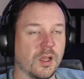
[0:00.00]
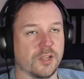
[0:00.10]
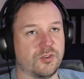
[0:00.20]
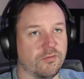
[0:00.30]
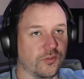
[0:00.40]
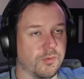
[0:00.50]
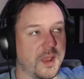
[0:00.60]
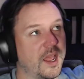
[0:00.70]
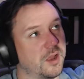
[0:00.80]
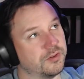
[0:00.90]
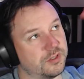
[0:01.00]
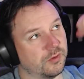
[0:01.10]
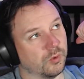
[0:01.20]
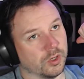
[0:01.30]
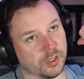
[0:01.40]
I travel from my house
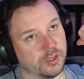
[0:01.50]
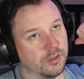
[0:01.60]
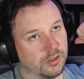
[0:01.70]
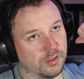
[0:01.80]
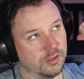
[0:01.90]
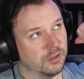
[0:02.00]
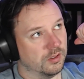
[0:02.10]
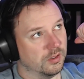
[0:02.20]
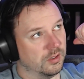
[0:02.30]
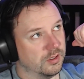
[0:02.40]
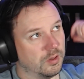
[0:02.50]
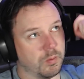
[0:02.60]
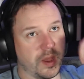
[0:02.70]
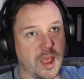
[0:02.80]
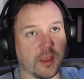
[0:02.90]
to work and
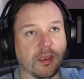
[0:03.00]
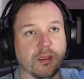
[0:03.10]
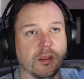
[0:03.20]
back.